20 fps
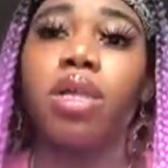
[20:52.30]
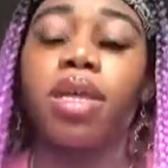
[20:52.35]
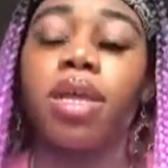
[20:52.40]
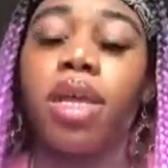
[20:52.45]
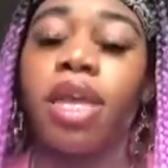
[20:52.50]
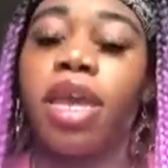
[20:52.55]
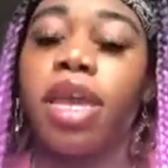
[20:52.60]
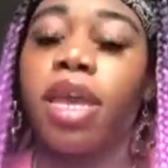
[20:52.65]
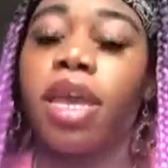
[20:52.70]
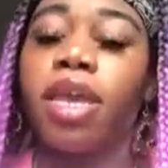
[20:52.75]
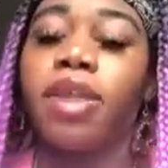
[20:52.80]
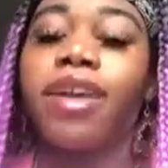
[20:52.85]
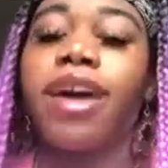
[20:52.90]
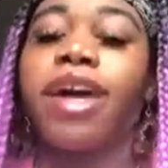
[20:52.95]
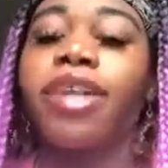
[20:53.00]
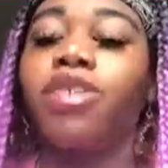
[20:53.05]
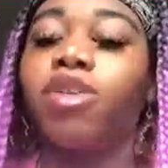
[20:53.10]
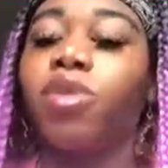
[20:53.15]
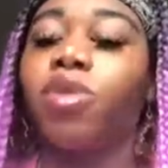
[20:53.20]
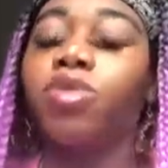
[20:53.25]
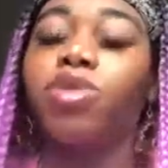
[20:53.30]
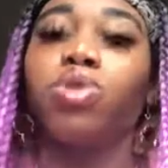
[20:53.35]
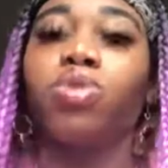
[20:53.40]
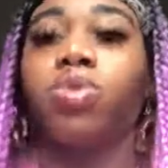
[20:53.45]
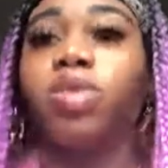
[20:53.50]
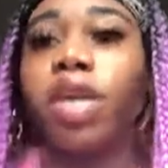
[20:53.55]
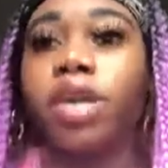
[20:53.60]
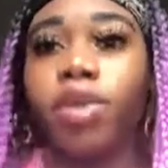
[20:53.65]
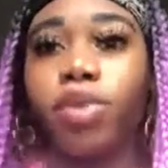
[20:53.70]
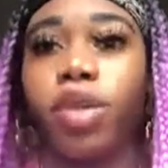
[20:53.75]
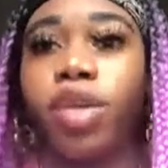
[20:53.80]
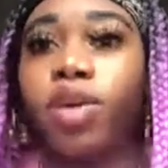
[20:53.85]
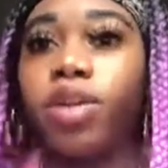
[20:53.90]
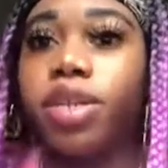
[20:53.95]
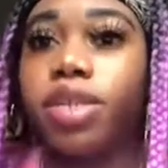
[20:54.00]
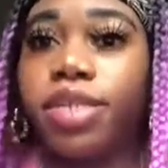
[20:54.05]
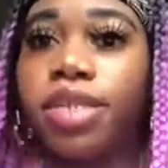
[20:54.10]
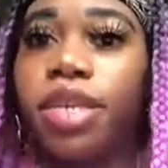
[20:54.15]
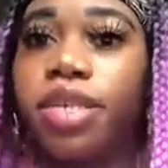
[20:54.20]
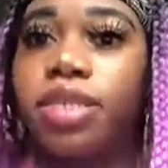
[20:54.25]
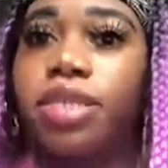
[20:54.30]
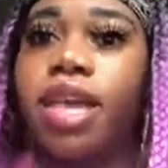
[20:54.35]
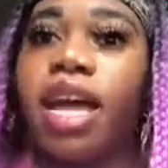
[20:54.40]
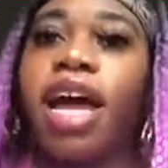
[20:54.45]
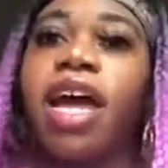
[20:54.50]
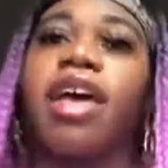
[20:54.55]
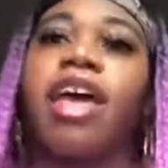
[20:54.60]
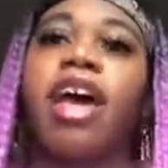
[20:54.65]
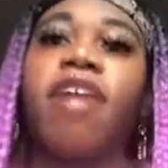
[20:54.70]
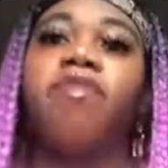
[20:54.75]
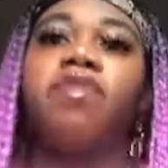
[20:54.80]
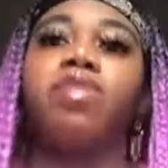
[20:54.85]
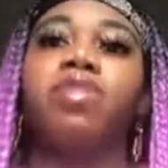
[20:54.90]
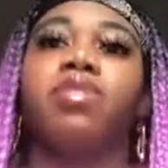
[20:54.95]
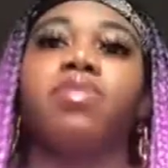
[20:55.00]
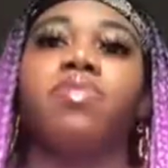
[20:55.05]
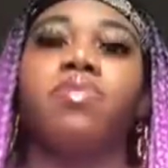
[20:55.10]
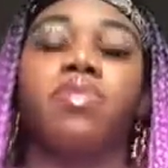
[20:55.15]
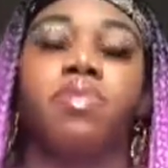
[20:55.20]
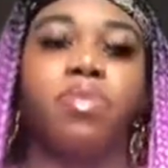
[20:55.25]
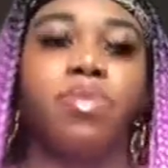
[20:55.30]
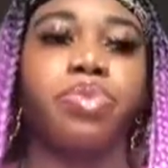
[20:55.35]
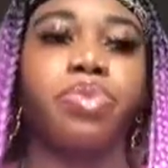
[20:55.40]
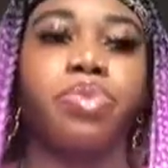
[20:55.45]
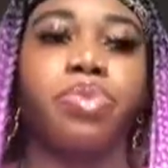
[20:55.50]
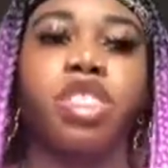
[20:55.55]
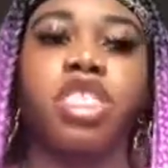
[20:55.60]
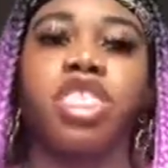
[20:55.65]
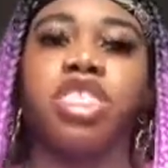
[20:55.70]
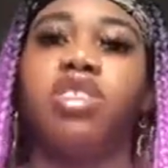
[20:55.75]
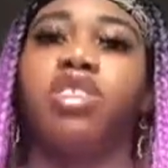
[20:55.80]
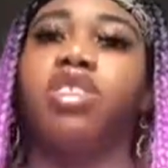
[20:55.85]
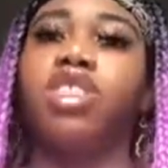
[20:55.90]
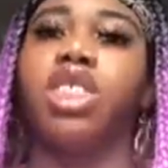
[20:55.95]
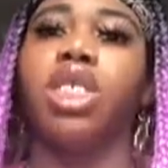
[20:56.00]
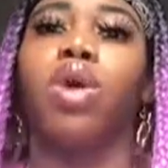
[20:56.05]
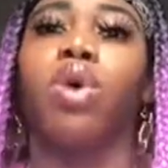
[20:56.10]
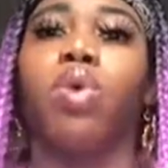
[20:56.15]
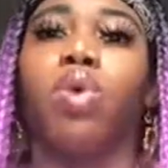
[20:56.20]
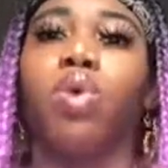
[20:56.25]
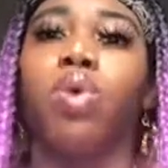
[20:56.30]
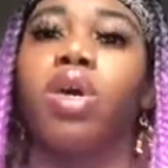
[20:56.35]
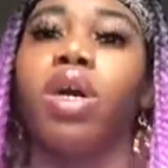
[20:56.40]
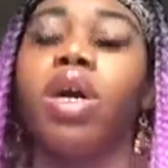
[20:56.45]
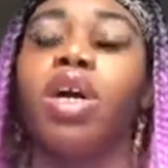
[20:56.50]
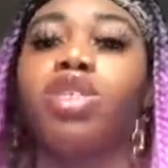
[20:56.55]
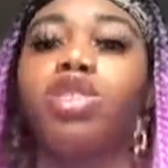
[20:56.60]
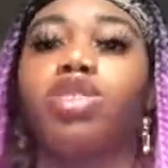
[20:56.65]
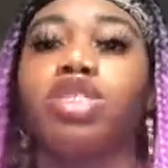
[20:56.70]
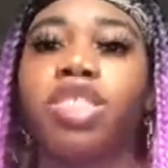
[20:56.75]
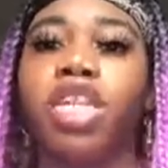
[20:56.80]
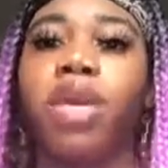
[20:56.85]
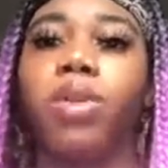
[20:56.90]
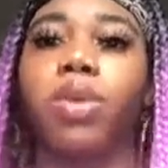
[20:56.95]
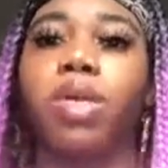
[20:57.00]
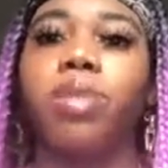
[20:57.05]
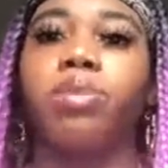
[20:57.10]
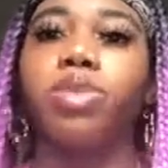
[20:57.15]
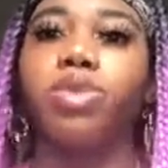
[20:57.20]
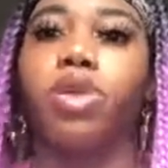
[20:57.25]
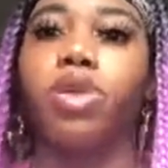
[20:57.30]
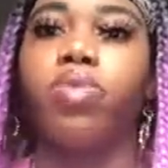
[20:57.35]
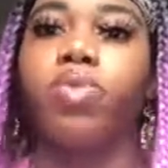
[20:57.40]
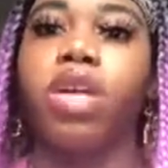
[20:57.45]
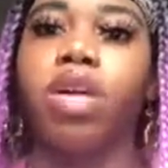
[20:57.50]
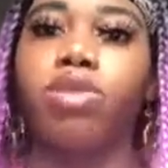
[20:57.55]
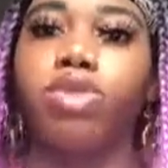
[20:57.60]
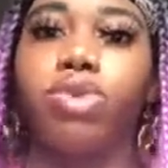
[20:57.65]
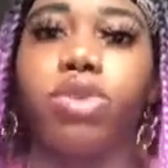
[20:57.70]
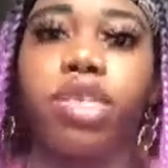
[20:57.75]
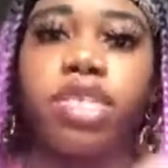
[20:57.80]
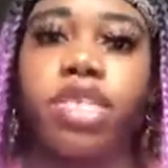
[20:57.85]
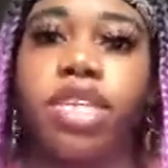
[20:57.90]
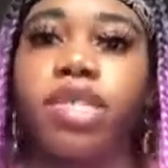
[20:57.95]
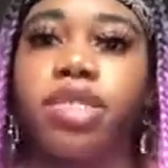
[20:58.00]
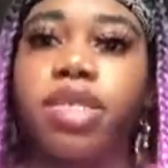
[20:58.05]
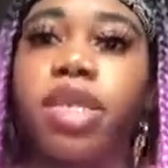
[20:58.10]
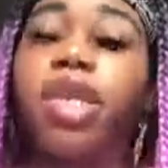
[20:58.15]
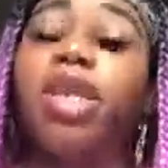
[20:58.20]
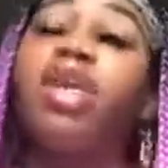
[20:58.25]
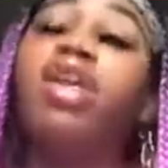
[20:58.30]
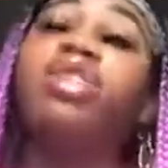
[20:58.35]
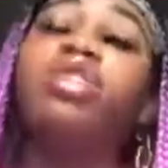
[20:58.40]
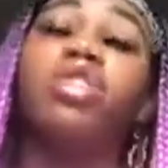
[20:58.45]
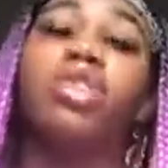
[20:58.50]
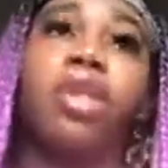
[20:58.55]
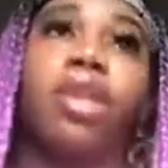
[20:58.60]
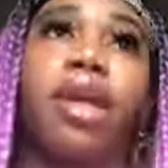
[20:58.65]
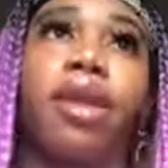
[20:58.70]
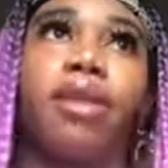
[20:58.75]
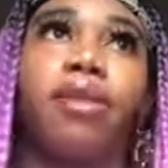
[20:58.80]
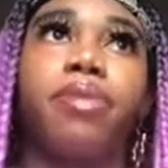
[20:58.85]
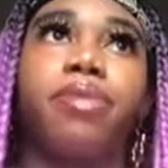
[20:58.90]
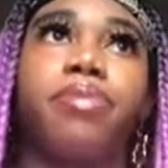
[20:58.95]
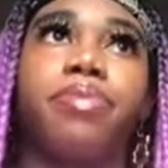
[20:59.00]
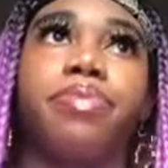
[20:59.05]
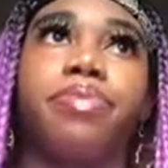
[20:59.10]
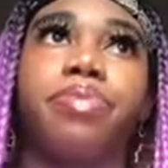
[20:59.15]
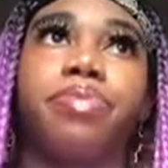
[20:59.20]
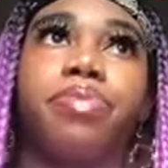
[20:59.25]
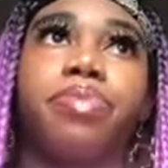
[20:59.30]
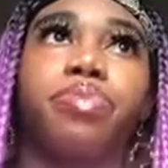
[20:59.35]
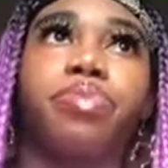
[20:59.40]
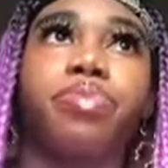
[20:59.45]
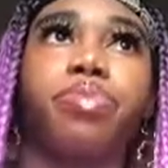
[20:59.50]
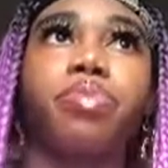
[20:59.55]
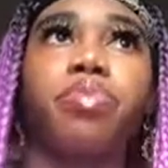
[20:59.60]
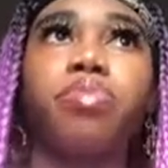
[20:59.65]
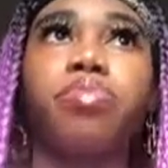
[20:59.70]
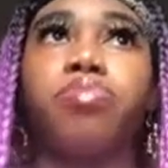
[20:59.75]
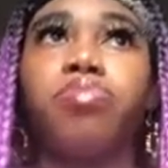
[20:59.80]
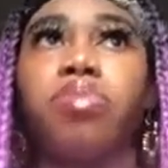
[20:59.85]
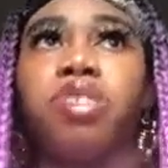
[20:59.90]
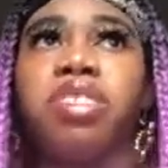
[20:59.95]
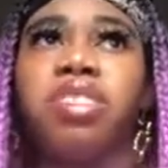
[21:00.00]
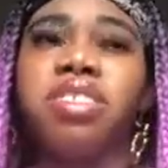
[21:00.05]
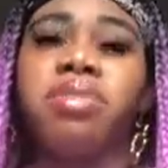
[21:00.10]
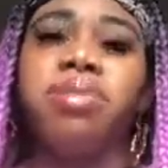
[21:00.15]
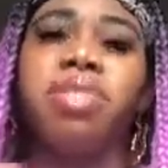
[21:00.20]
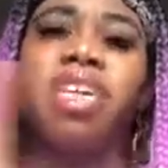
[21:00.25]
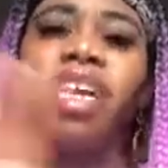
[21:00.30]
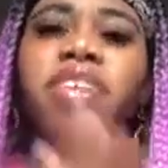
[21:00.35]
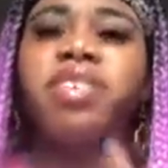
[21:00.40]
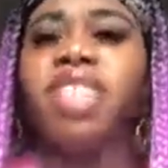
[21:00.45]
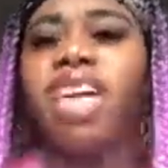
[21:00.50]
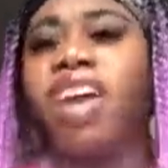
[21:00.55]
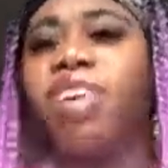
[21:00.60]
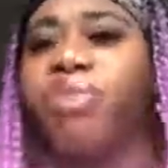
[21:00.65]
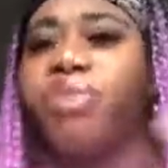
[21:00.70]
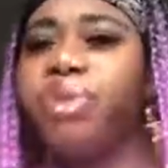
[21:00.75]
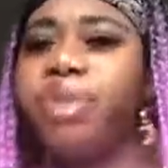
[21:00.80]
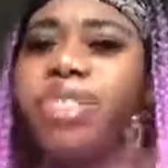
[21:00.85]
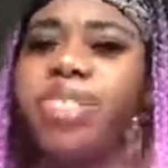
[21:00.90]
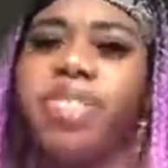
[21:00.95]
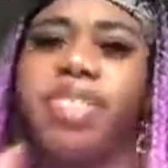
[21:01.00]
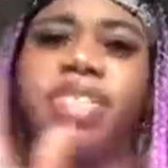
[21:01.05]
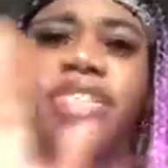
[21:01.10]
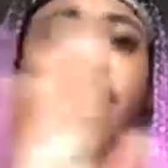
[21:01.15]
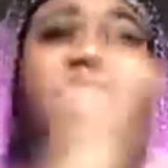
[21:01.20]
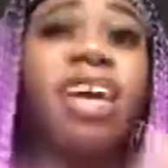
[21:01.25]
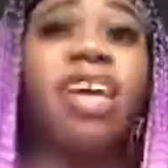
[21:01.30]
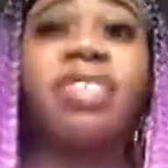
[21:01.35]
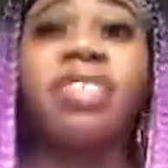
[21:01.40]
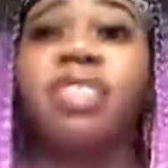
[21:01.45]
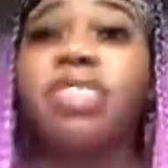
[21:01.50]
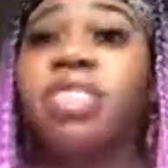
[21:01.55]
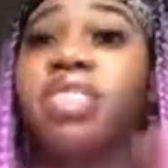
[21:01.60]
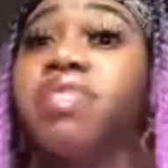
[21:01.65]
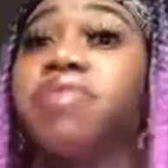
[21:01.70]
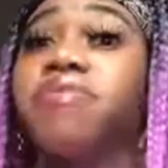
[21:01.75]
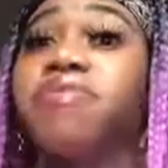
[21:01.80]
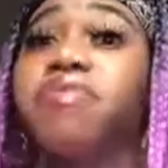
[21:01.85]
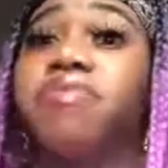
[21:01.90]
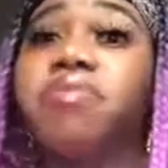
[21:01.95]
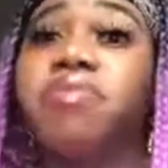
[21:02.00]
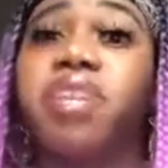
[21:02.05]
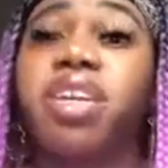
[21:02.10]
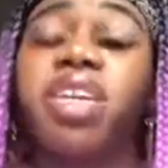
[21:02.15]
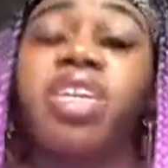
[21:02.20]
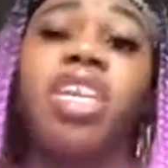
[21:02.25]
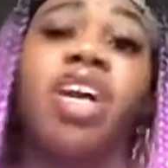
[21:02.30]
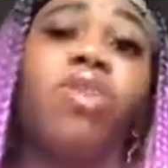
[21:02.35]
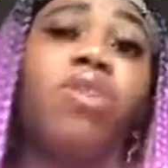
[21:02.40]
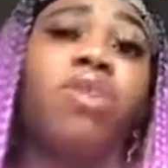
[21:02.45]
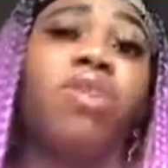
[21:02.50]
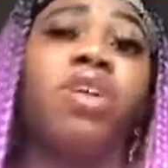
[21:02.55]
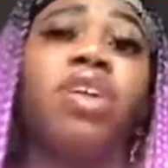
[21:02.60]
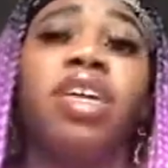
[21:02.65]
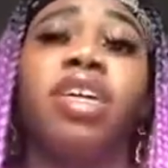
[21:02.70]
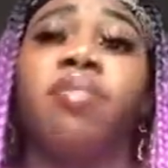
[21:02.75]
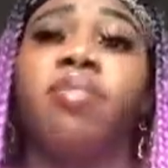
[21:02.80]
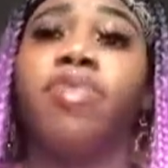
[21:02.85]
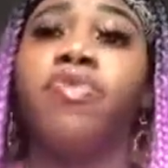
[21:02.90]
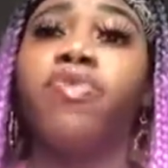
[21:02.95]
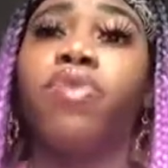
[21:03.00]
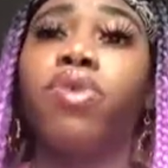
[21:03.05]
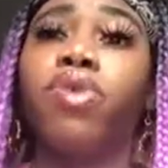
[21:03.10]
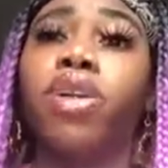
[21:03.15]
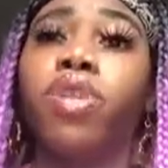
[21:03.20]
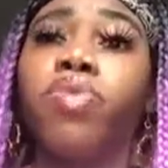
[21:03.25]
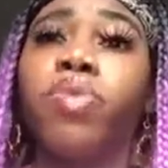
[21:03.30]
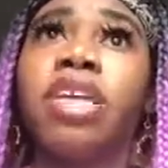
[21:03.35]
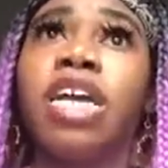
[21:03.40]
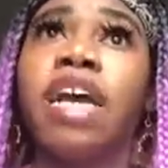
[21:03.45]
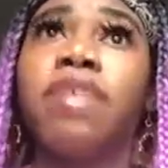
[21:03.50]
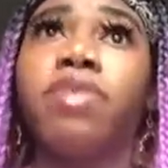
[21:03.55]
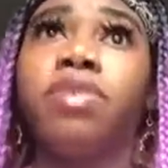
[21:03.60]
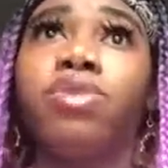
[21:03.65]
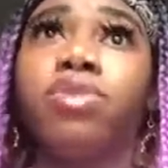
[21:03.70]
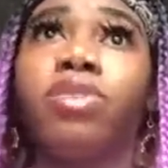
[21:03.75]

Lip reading: and I don't do that great on the test. I have to just understand what I'm doing when I'm doing the test. So like sometimes I'll do the study guides and stuff, and I'll look before we have to do the